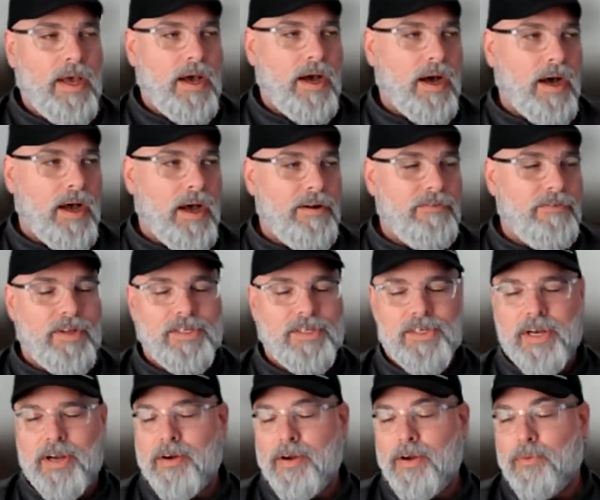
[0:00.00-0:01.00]
It's
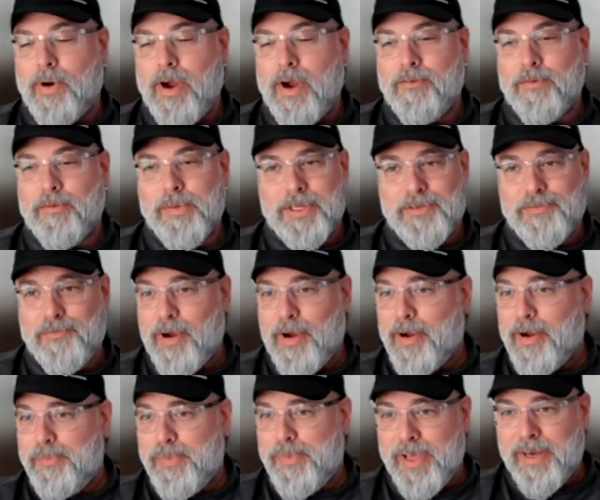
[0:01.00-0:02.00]
an area where everybody's
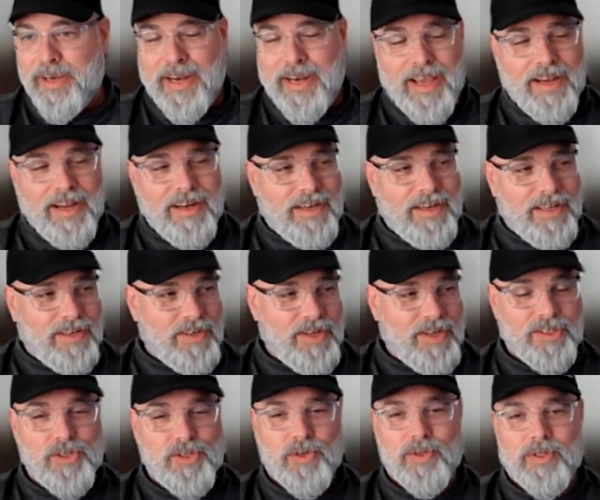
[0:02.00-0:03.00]
very opinionated,
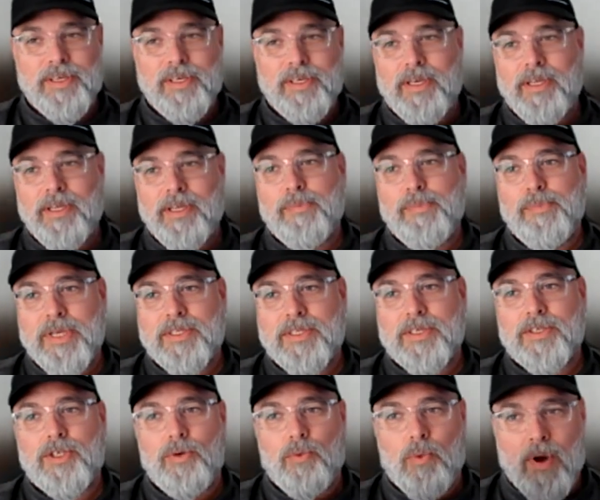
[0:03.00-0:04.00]
and certainly in the
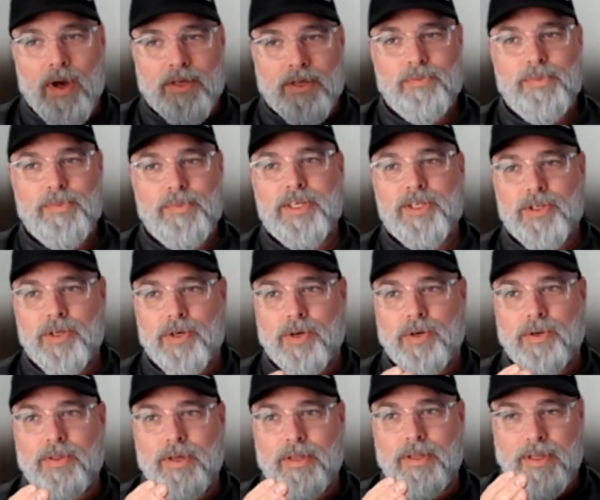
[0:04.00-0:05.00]
business, you want to make
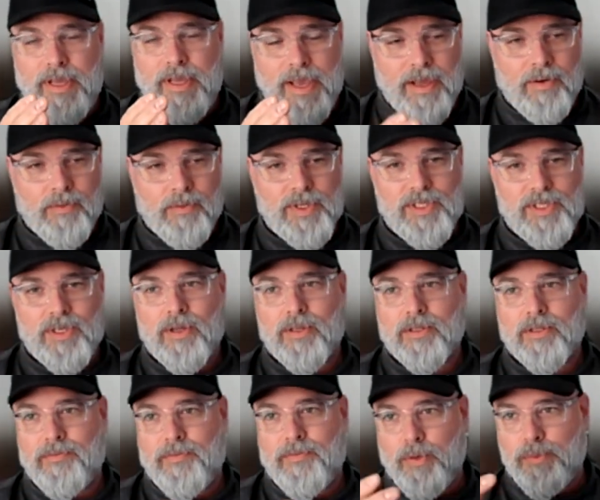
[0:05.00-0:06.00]
sure that the end
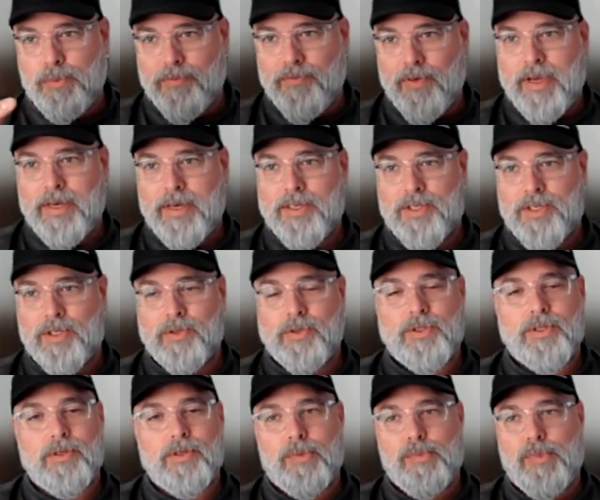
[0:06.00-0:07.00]
result of you providing a
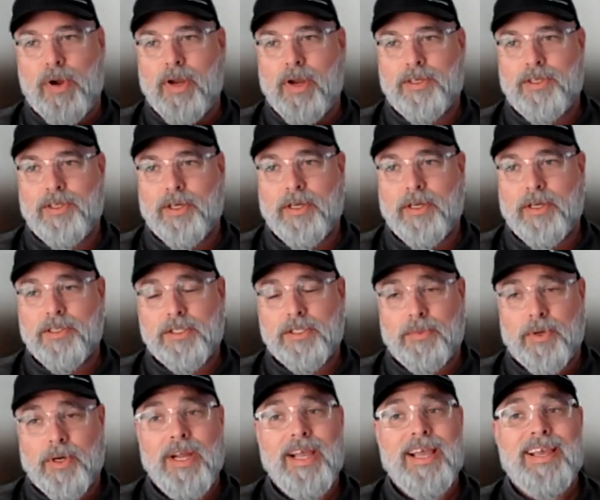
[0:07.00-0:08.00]
solution or product to your
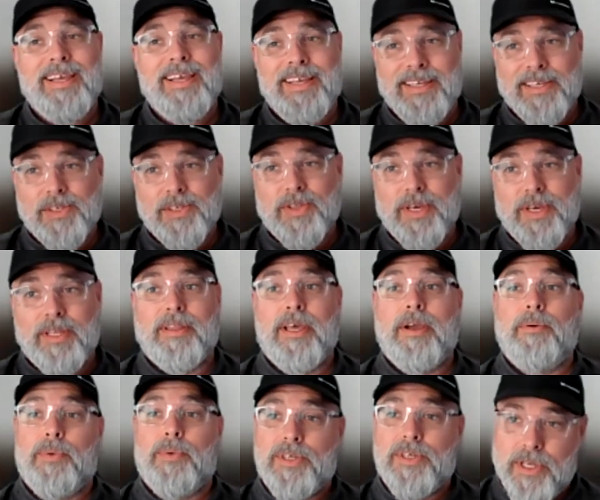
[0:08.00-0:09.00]
customer is that
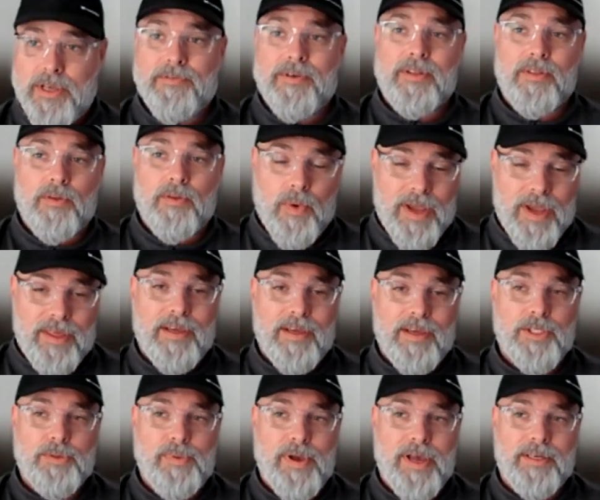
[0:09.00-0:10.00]
they receive it in the way they
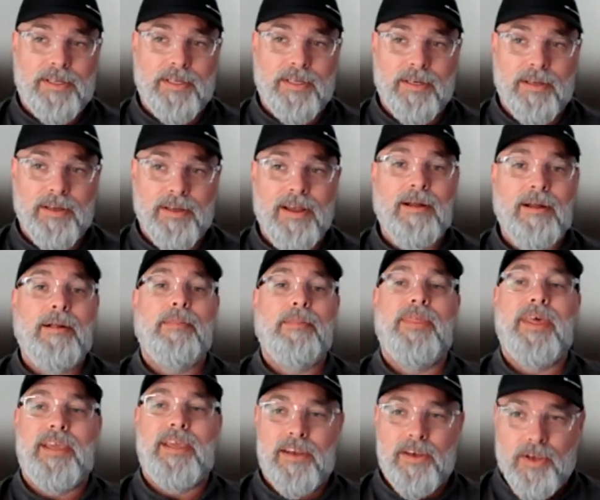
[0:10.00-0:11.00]
expected.
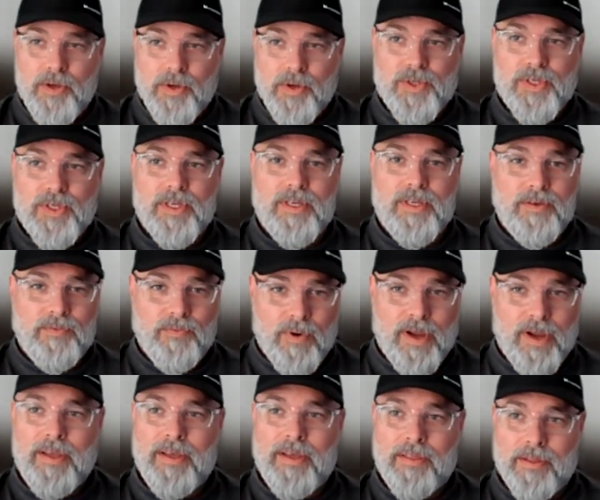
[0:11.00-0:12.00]
They can use it
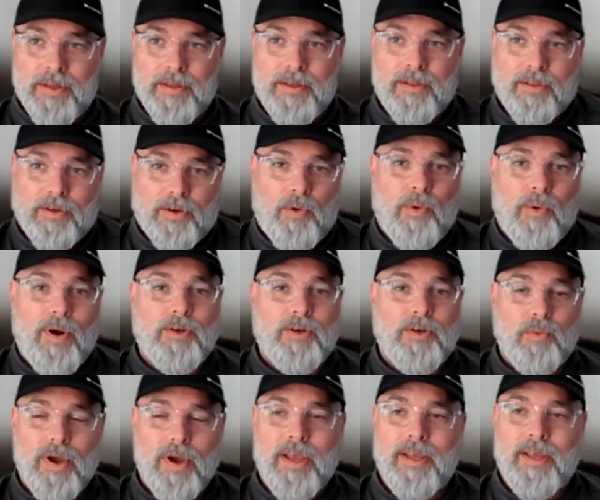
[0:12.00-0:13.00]
right in the correct
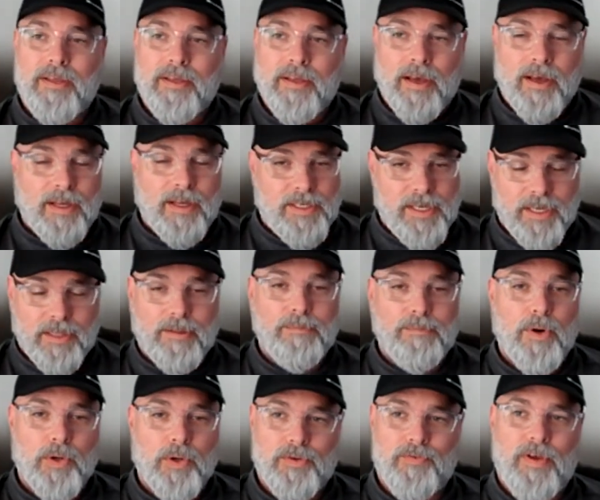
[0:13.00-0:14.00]
way to get the
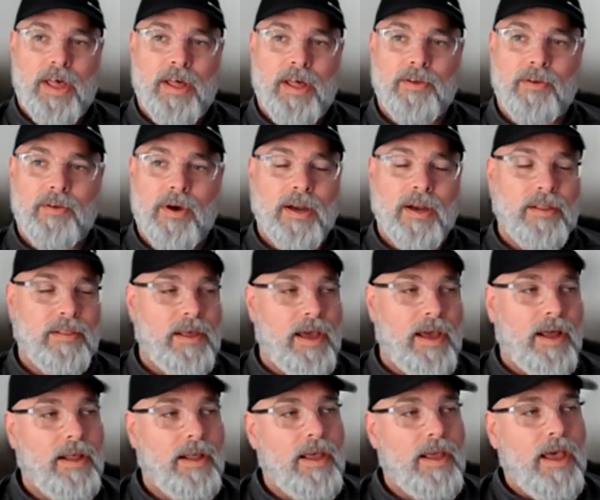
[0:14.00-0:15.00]
most value out of
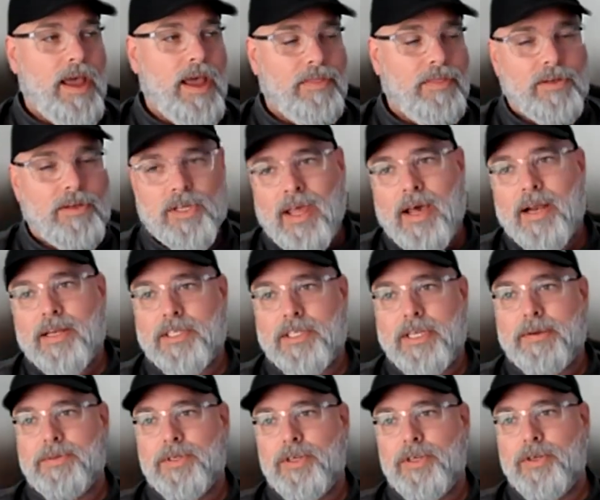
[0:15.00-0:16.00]
that. And there's a lot of
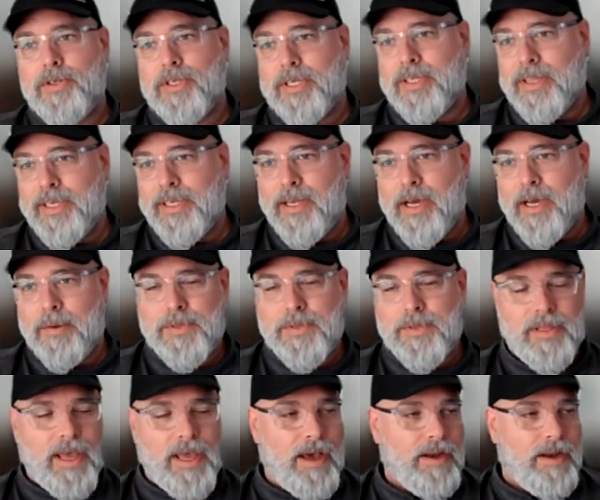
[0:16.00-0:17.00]
steps that usually lead up
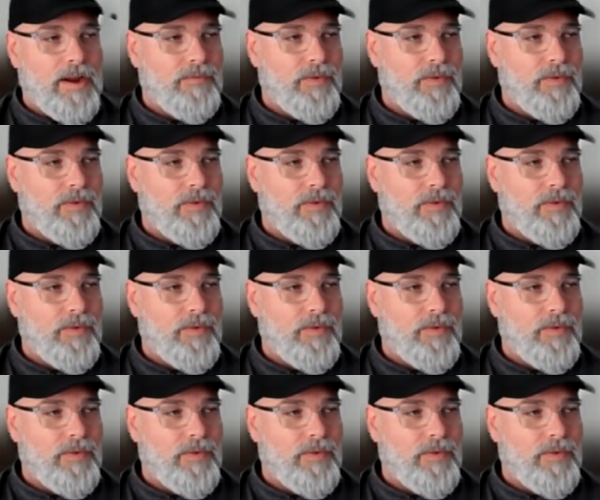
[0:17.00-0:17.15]
to that.